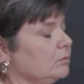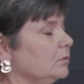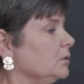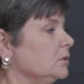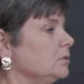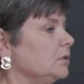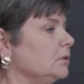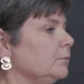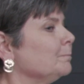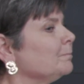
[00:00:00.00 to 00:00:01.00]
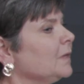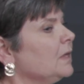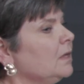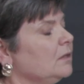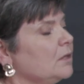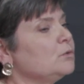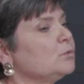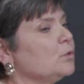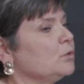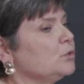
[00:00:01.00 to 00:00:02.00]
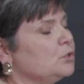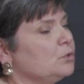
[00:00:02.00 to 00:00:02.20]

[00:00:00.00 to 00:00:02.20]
You know, so those were